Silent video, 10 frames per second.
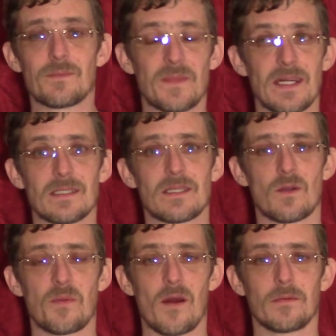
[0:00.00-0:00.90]
things that are
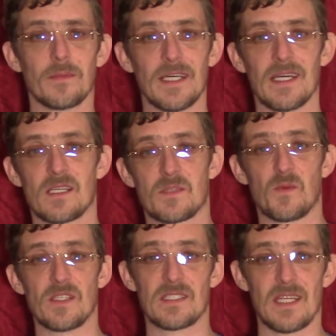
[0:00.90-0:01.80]
probably
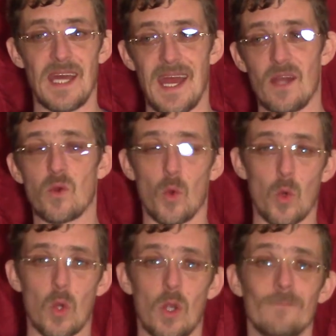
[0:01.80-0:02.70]
explicit and
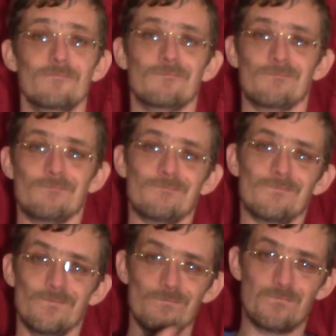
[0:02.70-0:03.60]
or
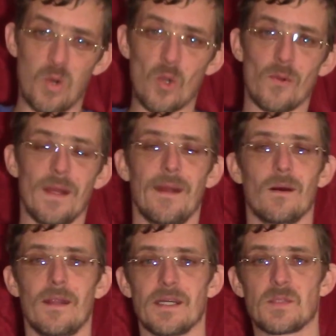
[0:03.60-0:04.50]
bordering
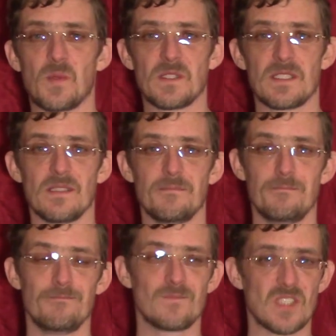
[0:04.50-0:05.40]
on explicit,
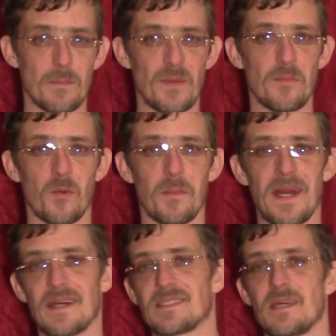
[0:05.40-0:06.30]
and some people may
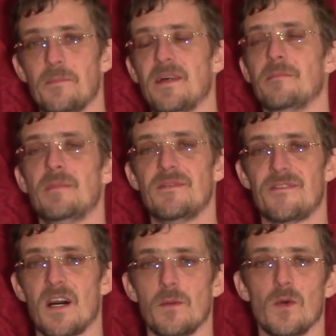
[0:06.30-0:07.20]
accept it and be
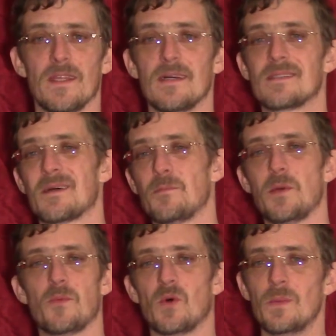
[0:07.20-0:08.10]
fine with it. Some
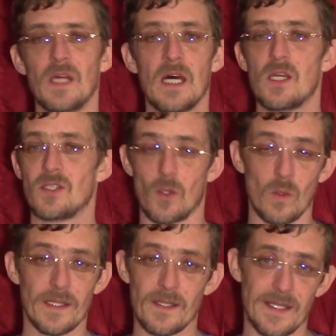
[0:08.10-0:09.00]
people don't
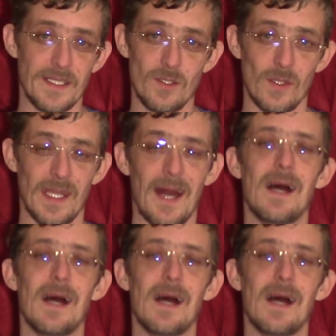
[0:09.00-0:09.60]
want their kid doing that.